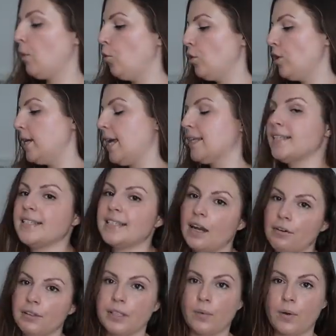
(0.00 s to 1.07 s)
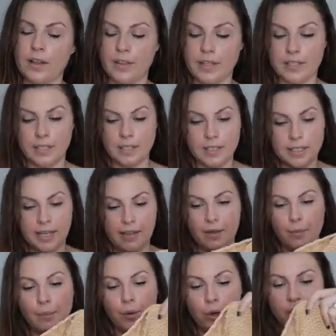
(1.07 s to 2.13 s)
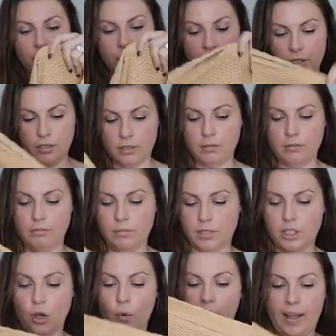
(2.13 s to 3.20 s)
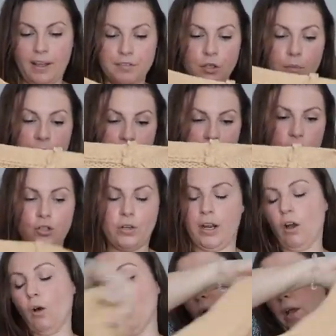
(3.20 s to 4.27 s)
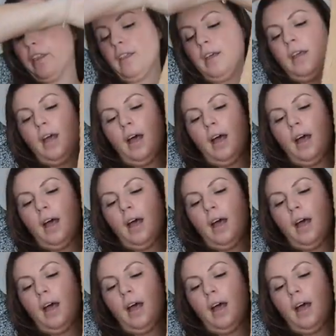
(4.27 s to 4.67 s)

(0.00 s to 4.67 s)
I wouldn't necessarily wear these things together, but just so I have something to try it on with.